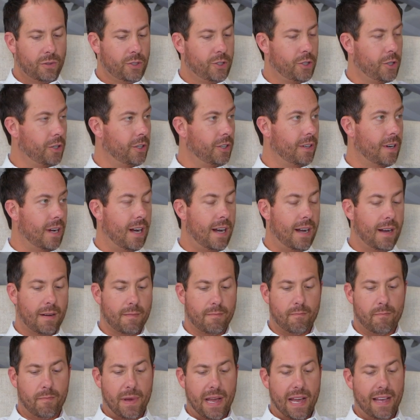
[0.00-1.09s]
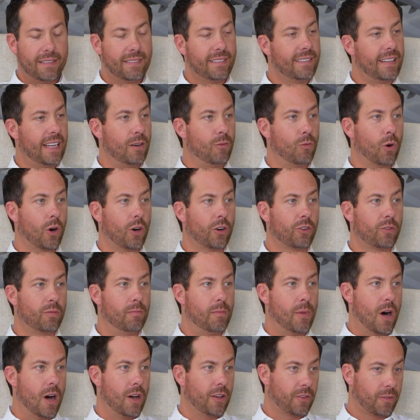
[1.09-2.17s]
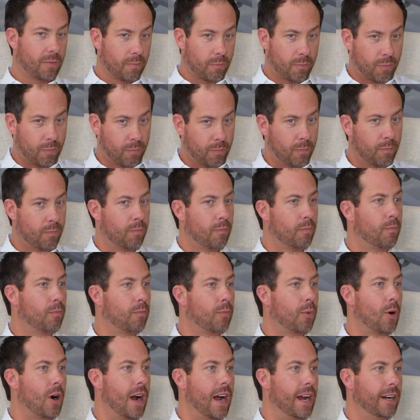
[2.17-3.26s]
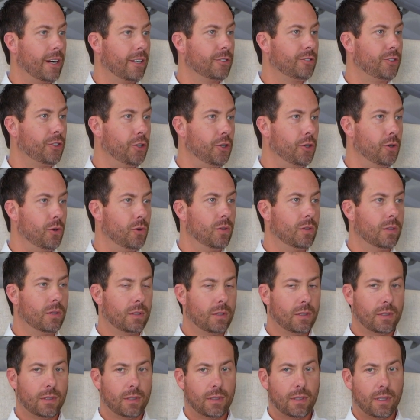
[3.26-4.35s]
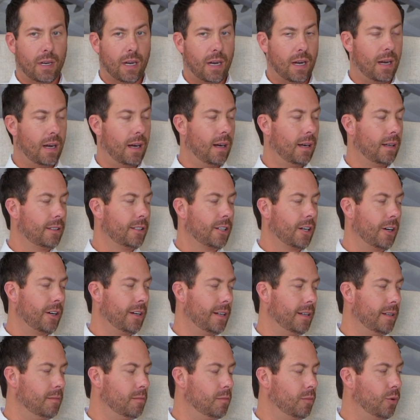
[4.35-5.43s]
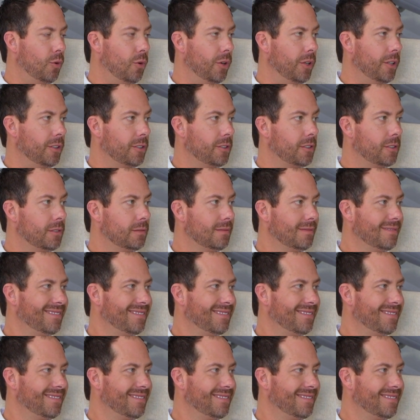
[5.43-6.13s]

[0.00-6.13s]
was your best and worst boss prior to current employers?